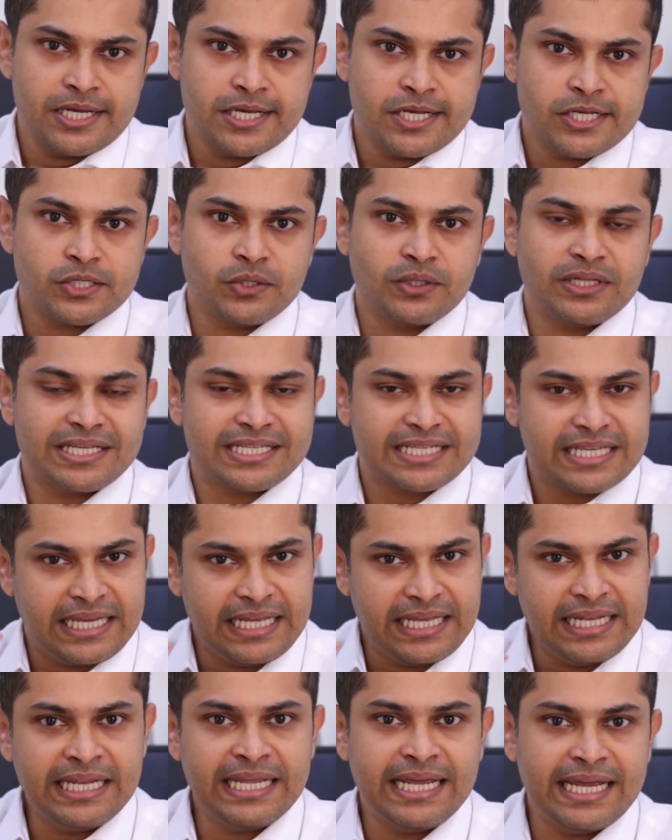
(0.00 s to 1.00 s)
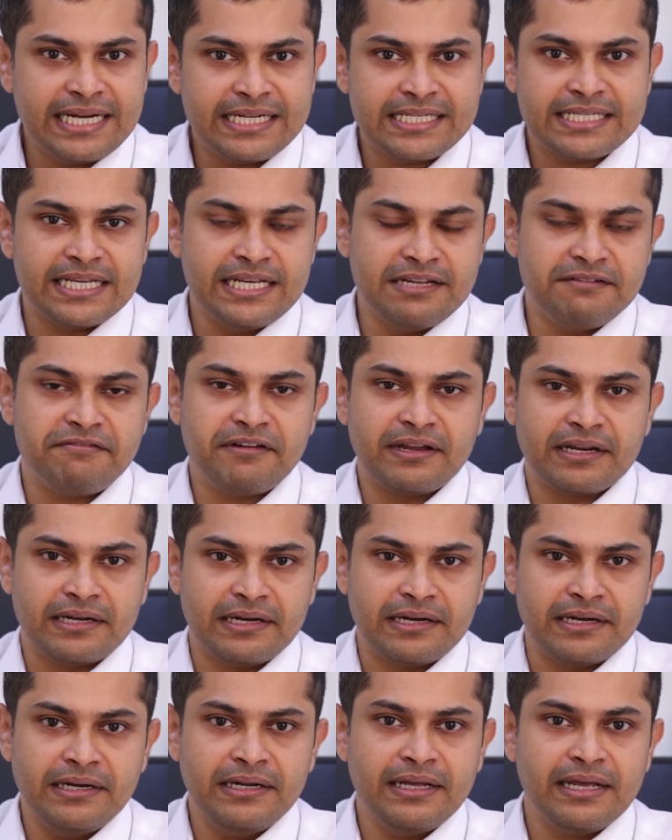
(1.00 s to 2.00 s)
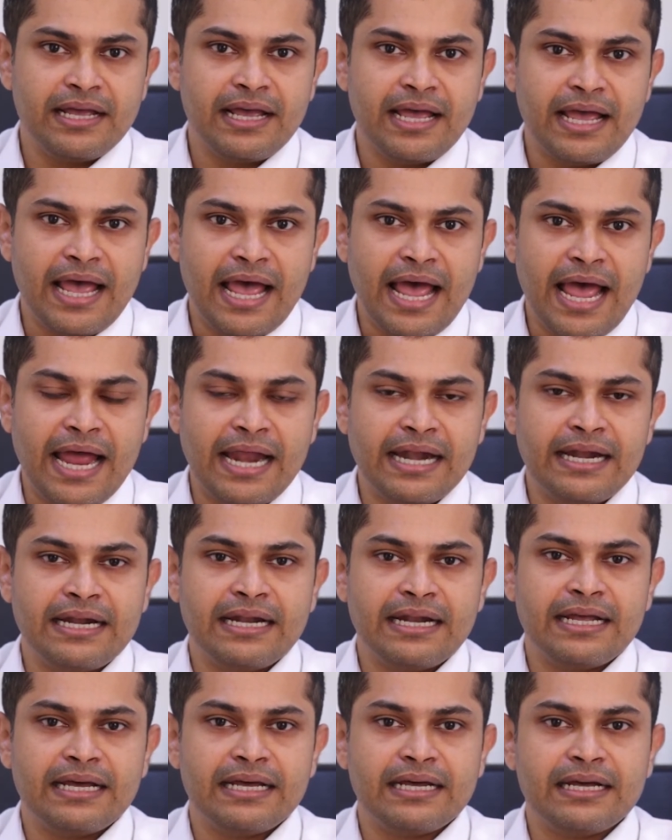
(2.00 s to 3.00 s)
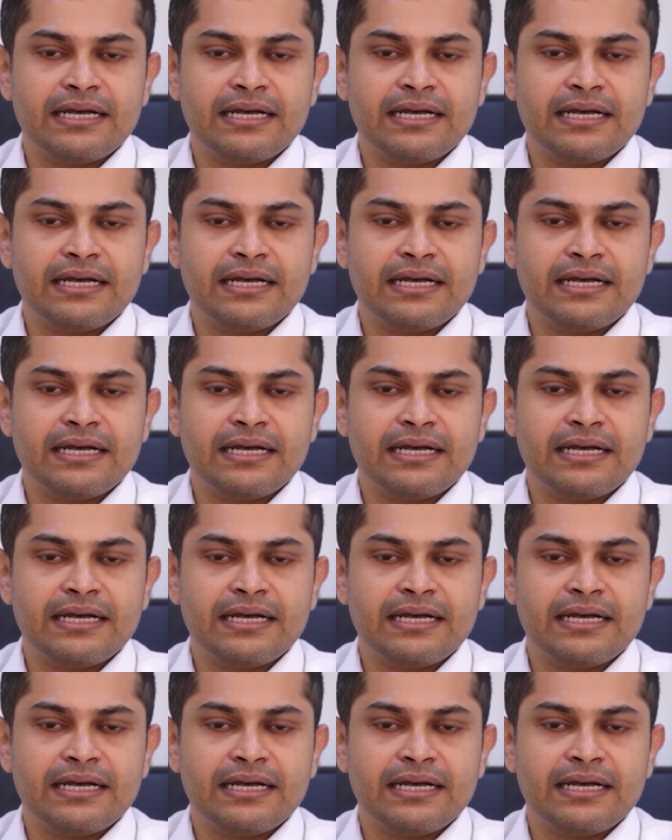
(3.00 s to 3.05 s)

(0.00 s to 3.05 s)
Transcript: So the skin gets infected and